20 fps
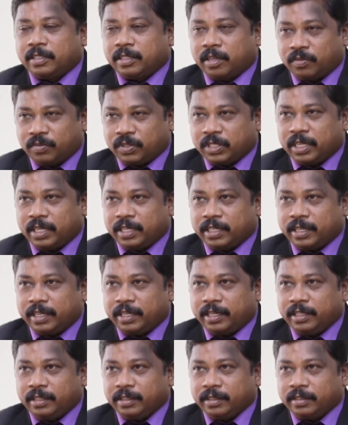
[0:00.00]
soft skill
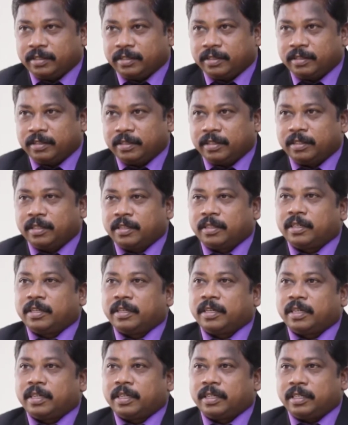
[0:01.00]
training,
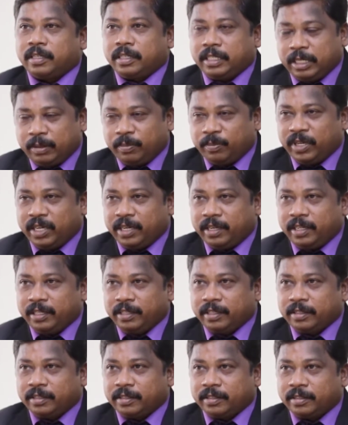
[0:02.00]
team
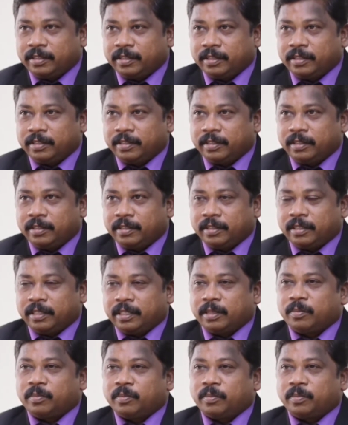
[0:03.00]
building,
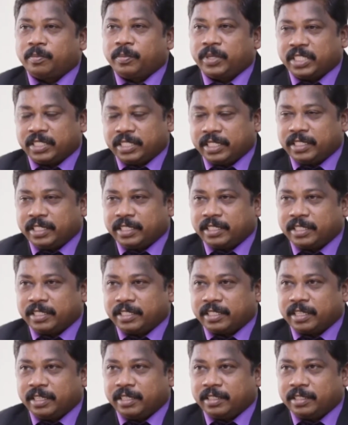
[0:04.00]

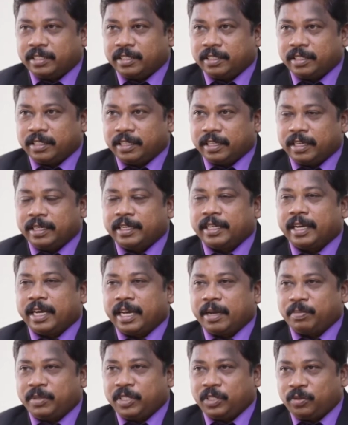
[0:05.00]
presentation skills, and
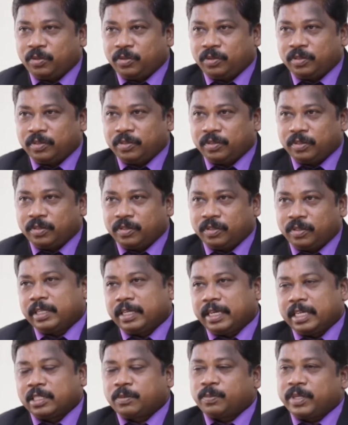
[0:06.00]
aptitude
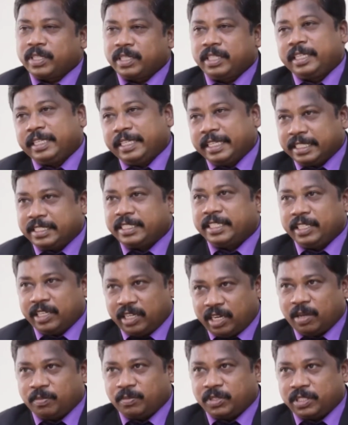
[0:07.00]
as per the industry
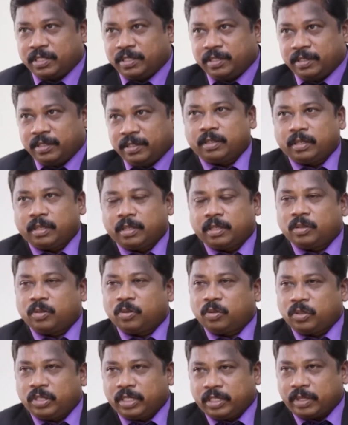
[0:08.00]
norms.
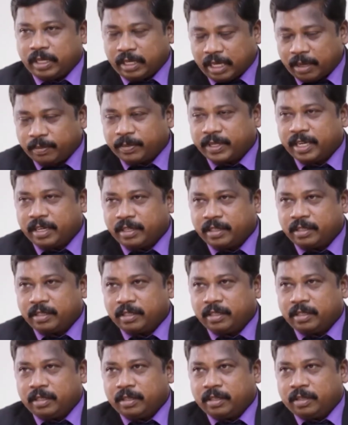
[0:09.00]
Through the
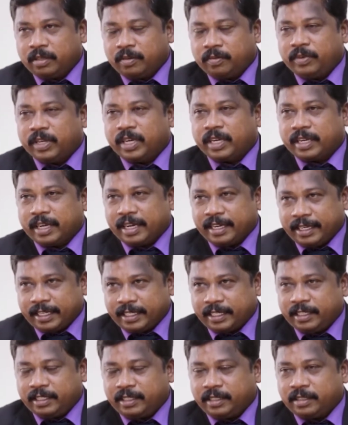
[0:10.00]
AMCAT, we are
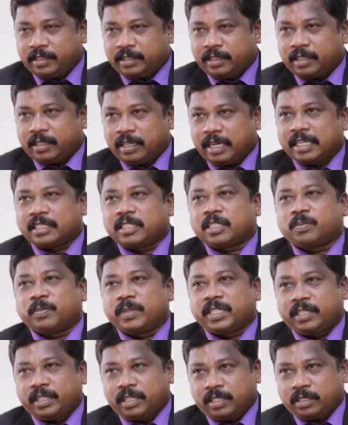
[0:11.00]
conducting
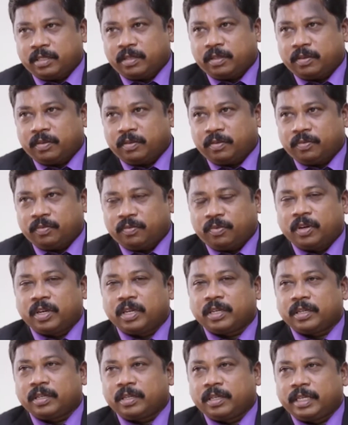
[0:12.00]
assessment test
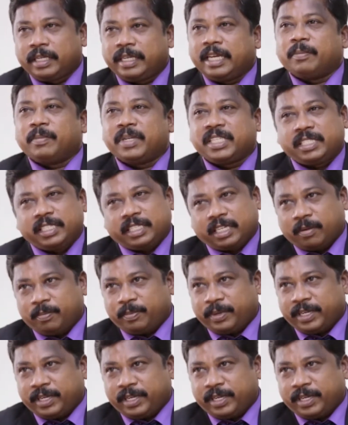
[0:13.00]
for MNC